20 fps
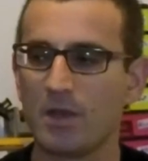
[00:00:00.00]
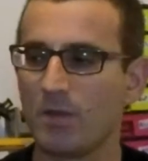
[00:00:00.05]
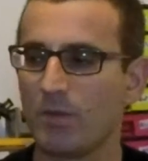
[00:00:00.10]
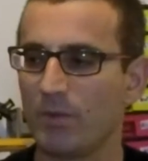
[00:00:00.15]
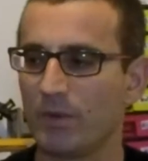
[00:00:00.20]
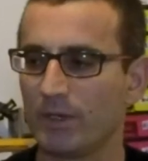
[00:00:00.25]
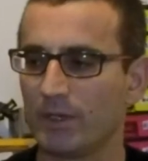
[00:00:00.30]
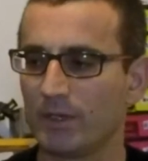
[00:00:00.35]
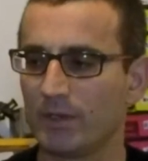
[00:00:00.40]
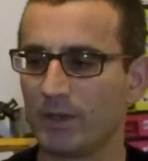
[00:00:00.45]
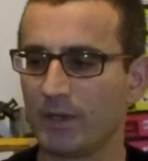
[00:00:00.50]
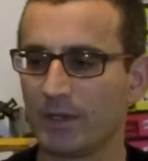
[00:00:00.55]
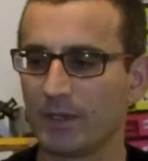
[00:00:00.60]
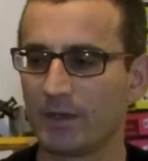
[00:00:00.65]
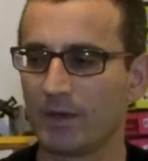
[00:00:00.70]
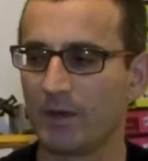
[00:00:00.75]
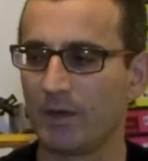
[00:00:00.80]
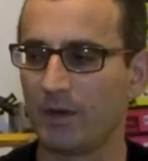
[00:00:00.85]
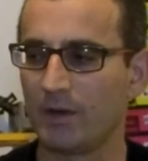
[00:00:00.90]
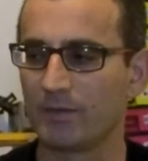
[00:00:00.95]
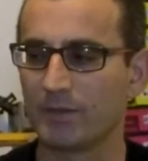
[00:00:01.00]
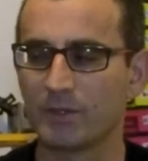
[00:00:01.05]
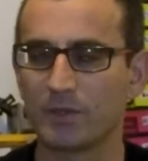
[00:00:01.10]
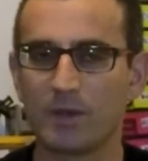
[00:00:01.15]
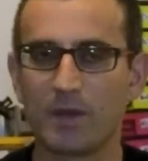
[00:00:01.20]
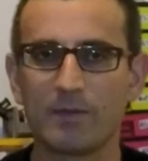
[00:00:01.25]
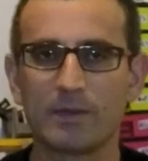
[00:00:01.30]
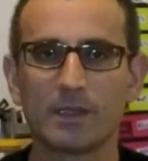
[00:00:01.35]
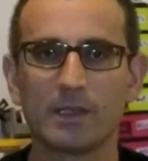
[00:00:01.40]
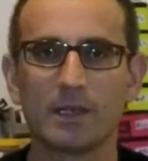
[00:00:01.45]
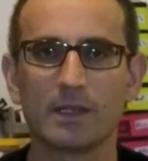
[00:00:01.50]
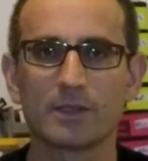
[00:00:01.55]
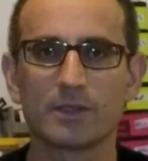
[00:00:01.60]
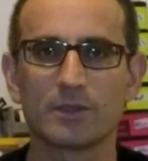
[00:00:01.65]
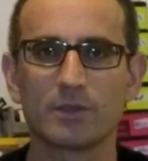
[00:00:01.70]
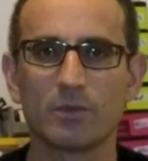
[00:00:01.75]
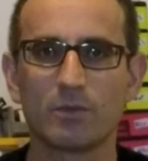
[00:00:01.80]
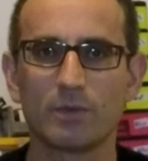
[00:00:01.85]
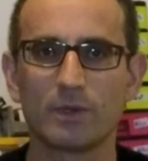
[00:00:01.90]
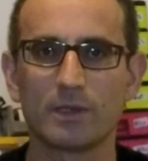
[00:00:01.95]
when you're trying to carve, so having the
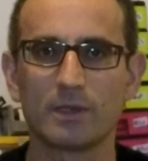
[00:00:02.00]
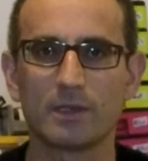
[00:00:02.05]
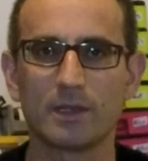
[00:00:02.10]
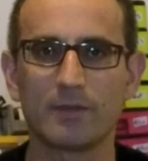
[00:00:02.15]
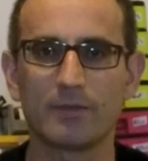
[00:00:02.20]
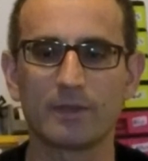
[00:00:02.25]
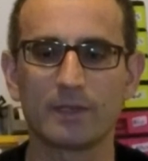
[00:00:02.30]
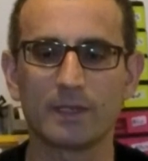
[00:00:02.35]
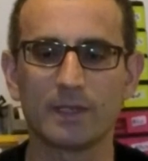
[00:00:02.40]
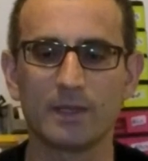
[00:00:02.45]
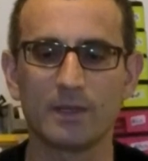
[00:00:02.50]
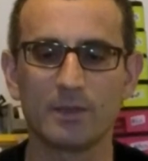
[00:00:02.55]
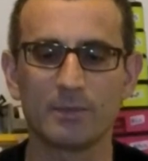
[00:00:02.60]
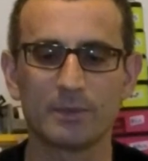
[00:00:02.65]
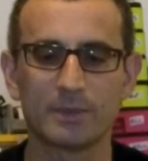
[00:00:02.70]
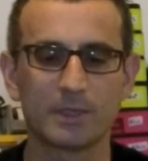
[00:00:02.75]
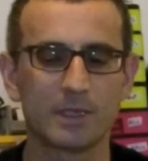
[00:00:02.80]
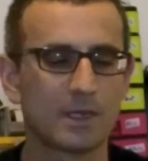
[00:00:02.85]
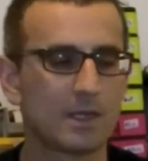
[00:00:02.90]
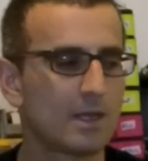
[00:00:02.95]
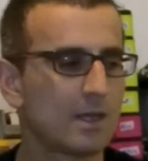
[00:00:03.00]
extra width definitely helps.